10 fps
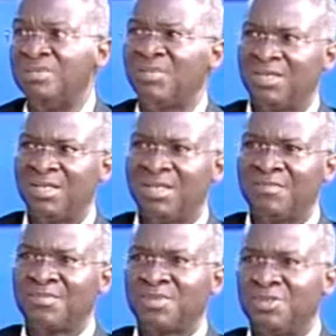But
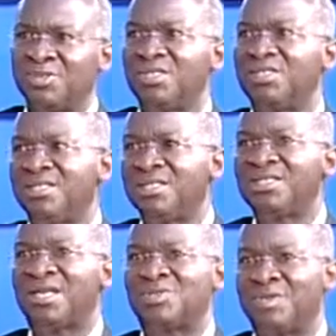you see, these
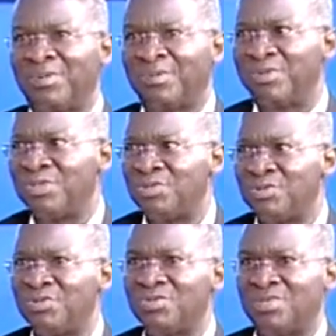are some of the
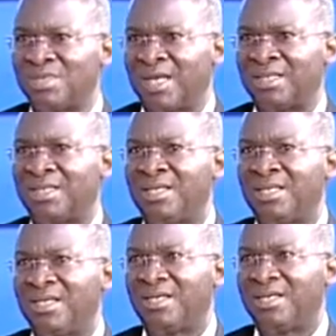issues that
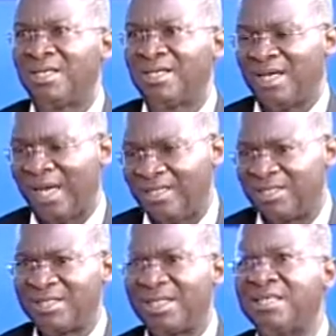
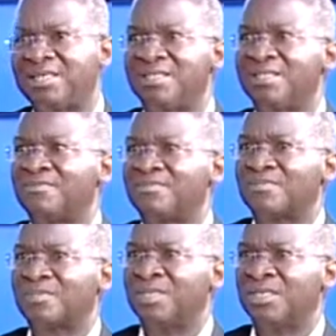agitate
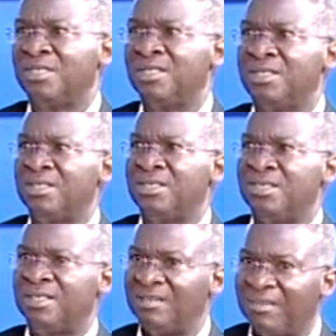the
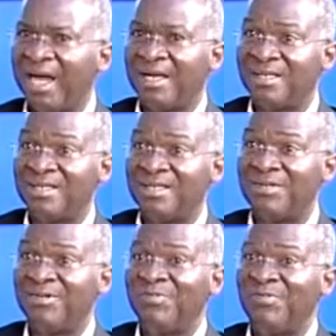demand
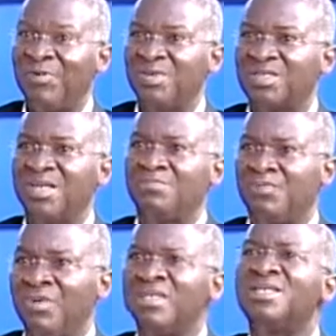for state
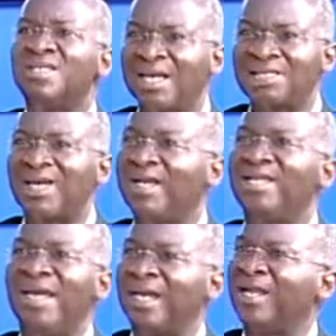police. It's actually
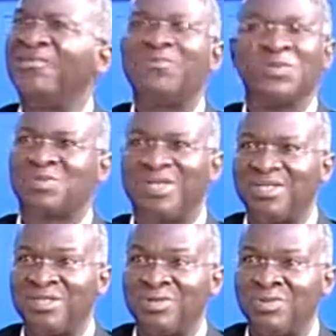an enforcement
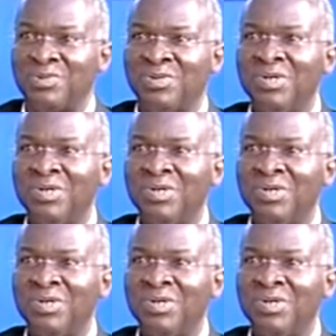issue.